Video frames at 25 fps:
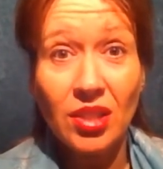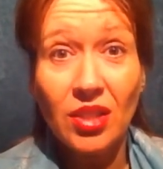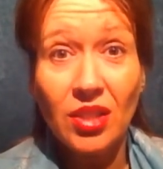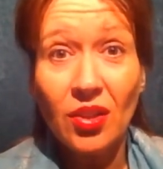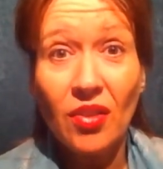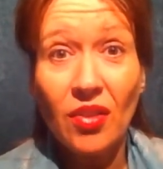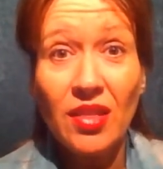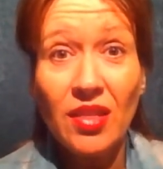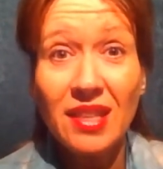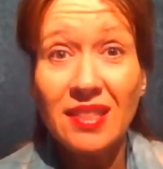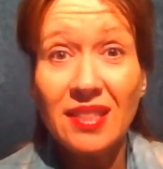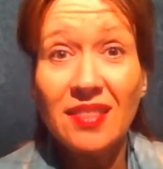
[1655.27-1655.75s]

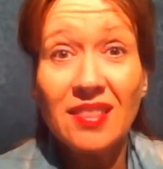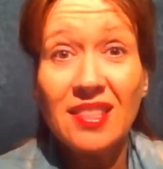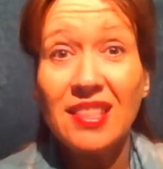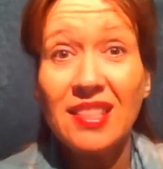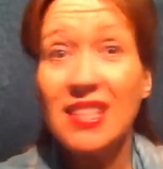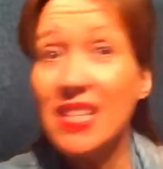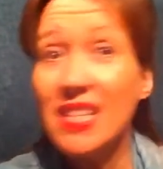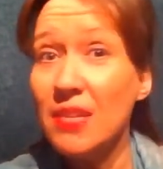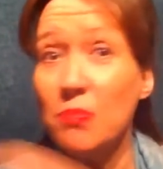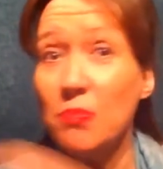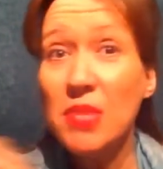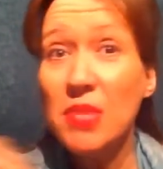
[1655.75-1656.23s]
They didn't
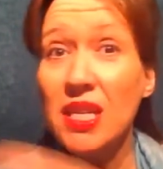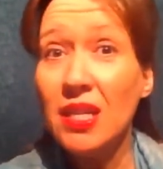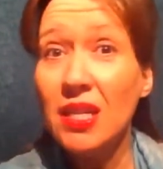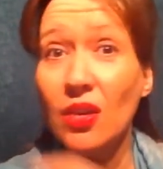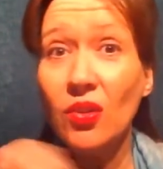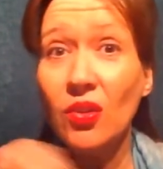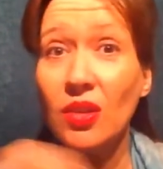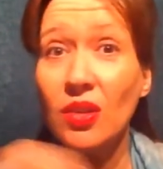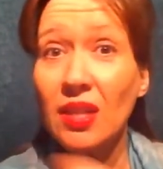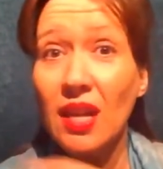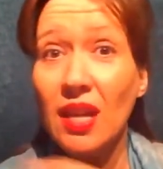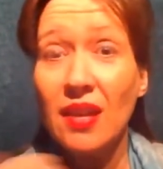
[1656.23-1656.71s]
see me
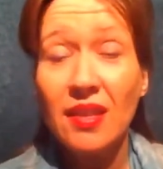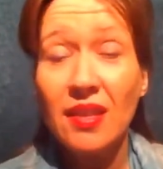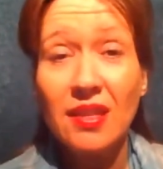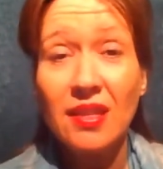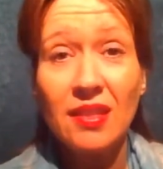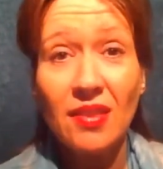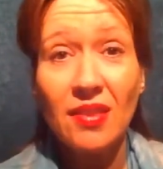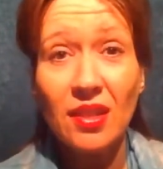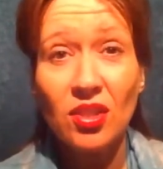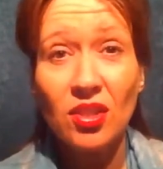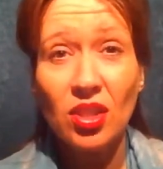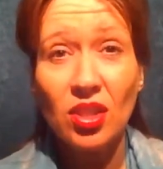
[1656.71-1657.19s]
going like
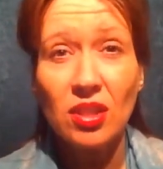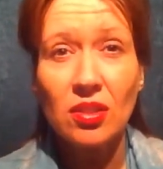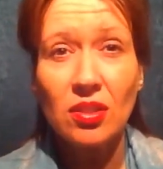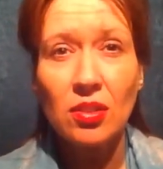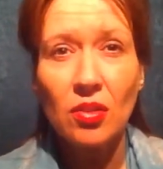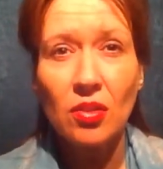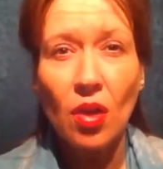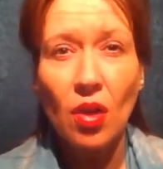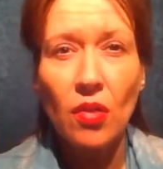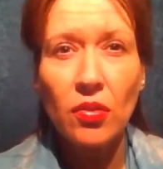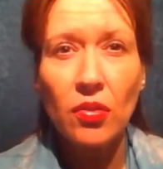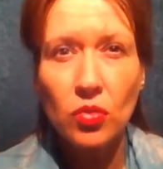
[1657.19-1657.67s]
this. They just
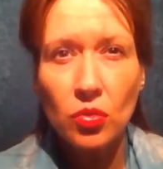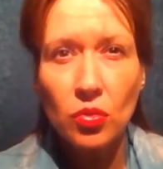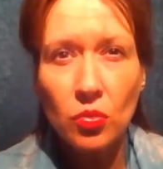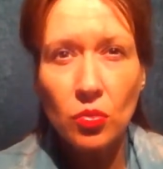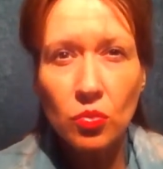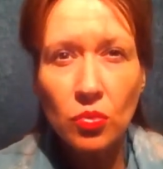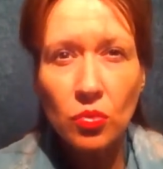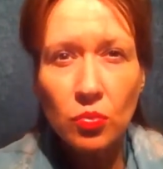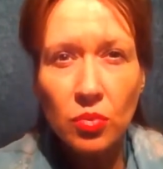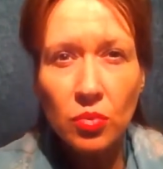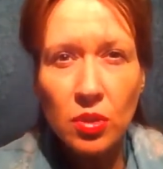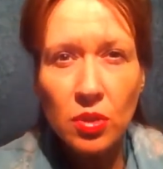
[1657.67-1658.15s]
saw those
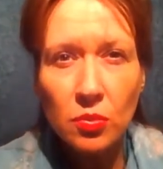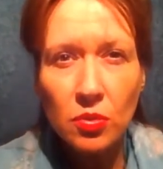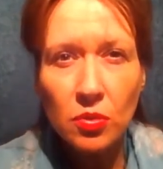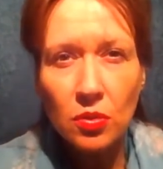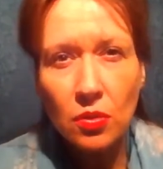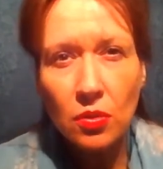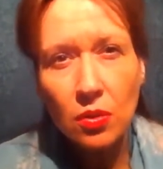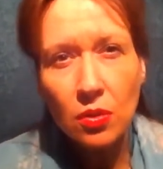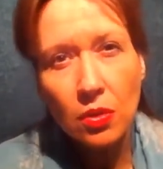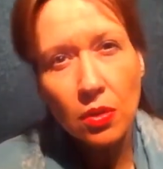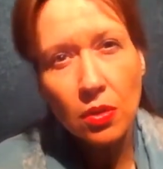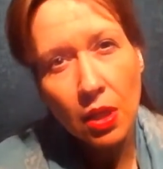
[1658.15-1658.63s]
2 people
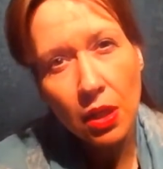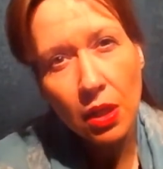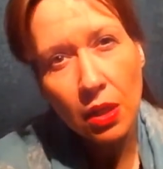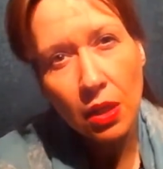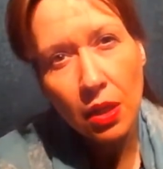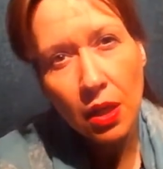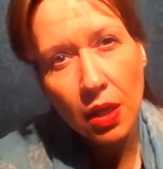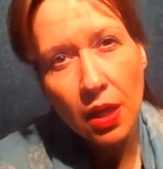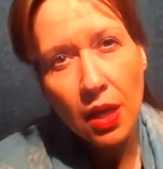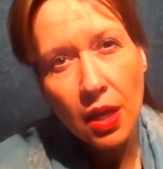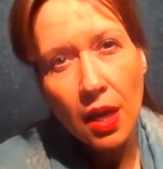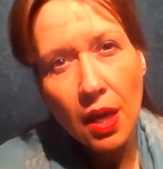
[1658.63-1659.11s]
going
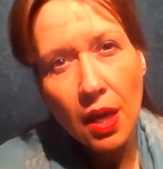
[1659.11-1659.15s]
like,